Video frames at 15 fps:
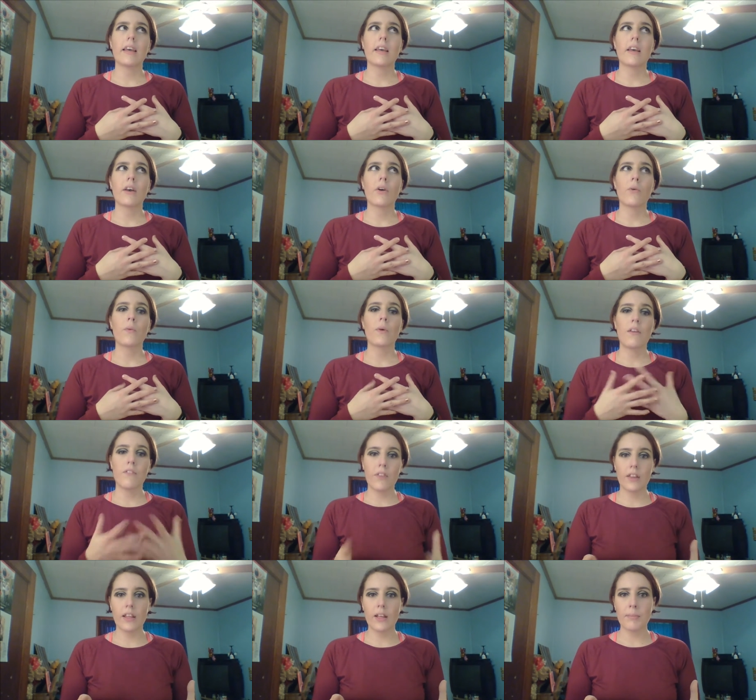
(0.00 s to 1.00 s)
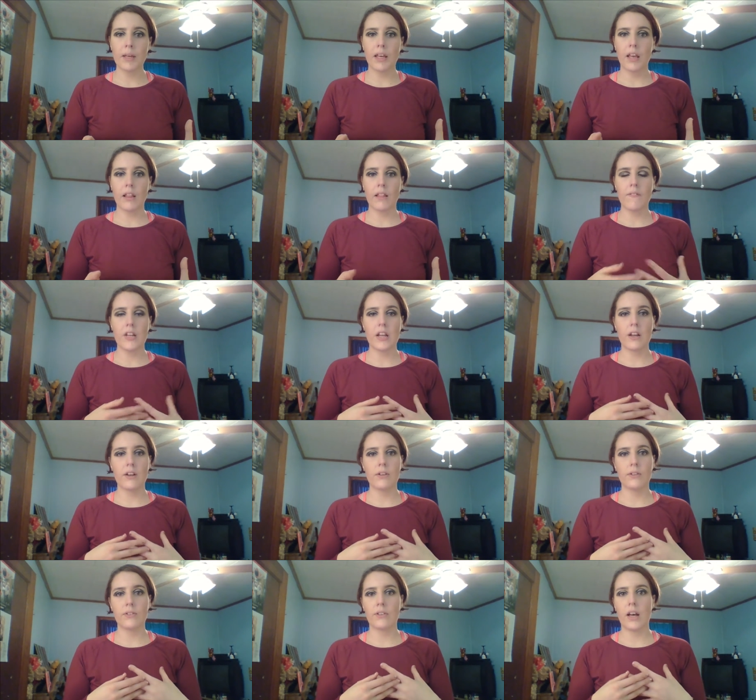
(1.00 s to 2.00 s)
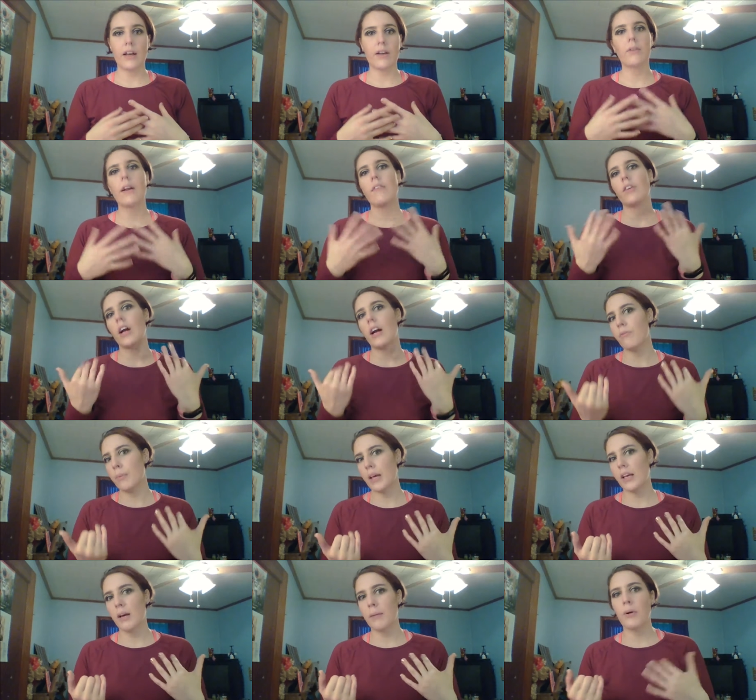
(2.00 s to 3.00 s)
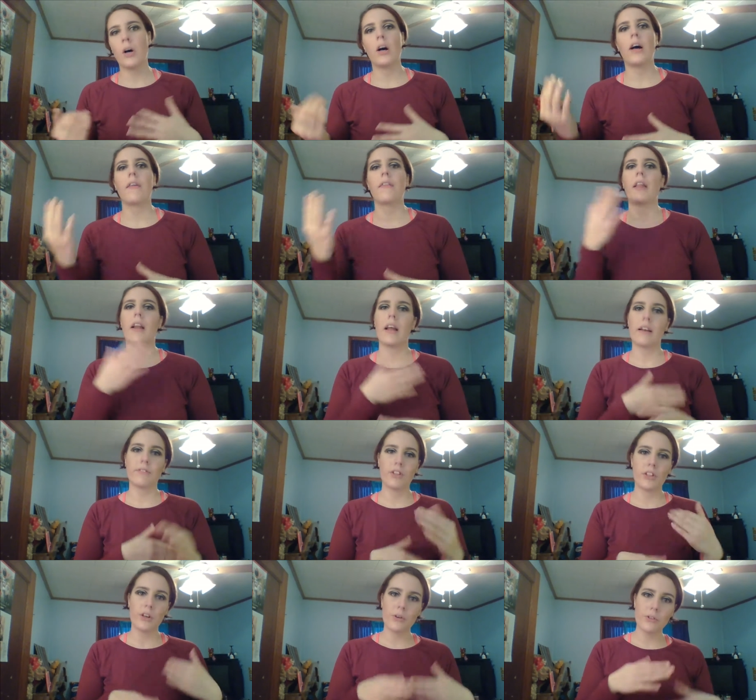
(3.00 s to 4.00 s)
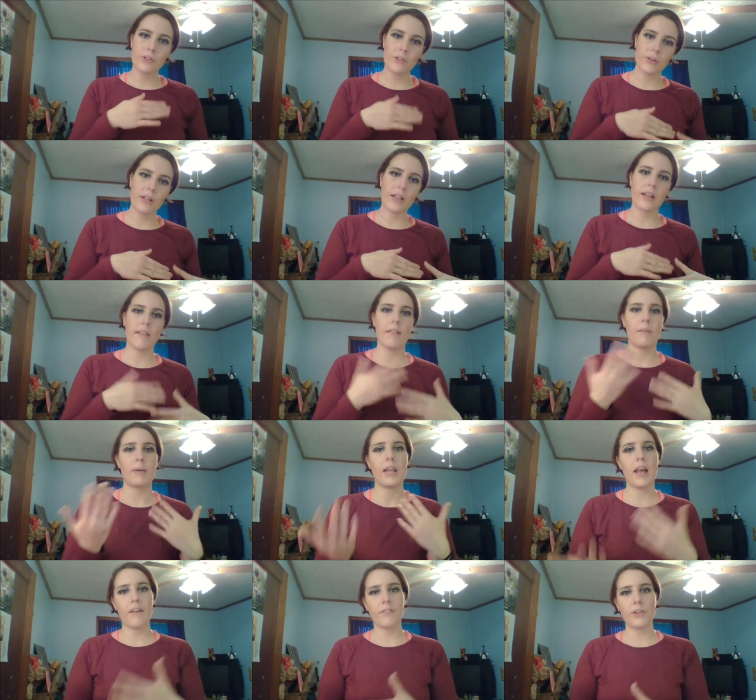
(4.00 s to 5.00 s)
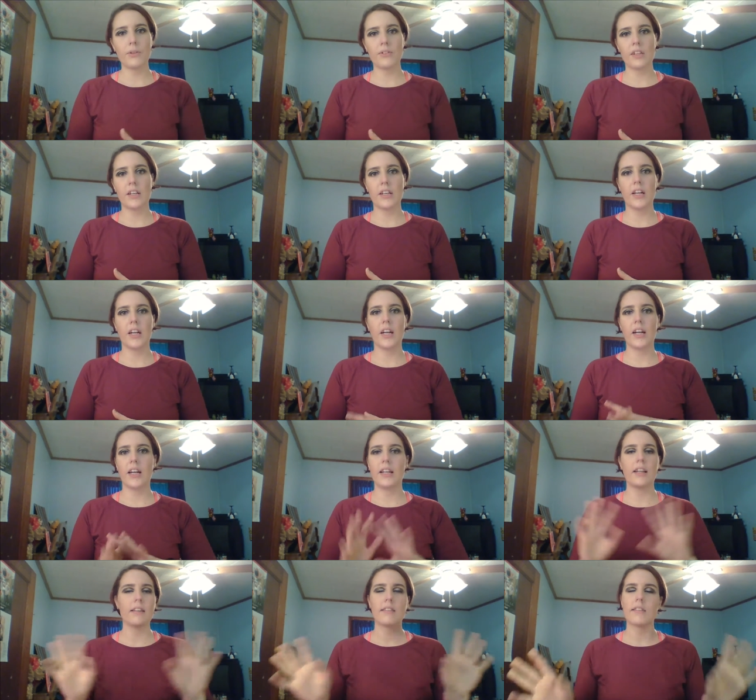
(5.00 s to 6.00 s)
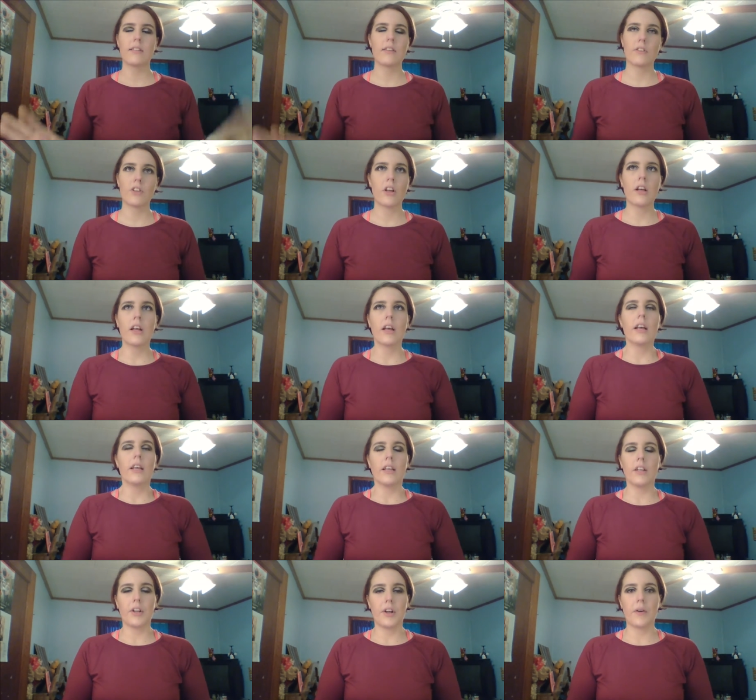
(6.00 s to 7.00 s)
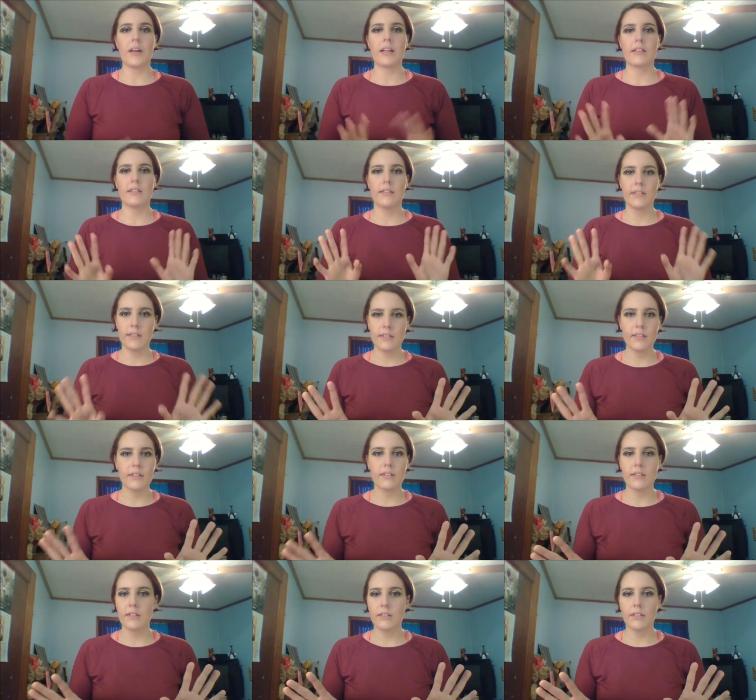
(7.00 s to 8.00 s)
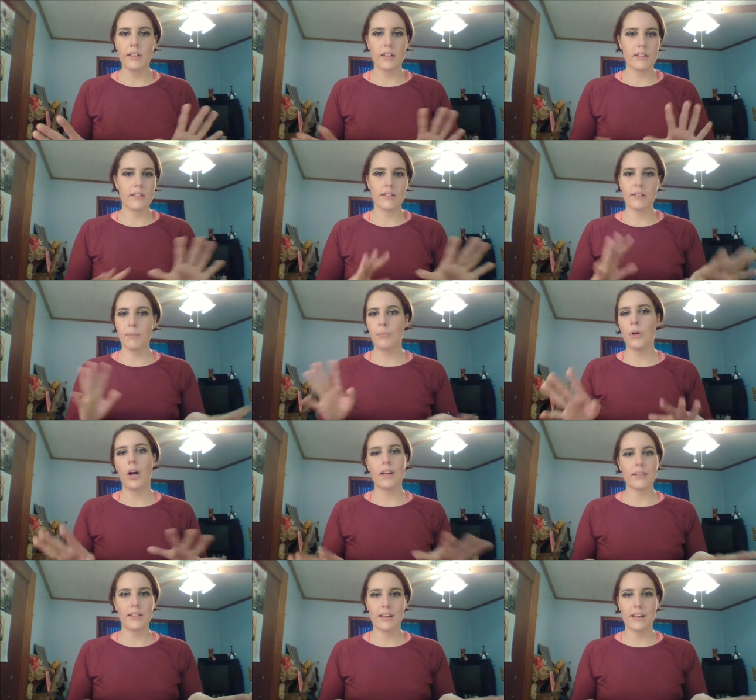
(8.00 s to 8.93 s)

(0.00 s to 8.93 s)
when I feel like making the videos, I don't ever have makeup on, then I have to go do it, and then my nephew's here, and it's such, it's a process.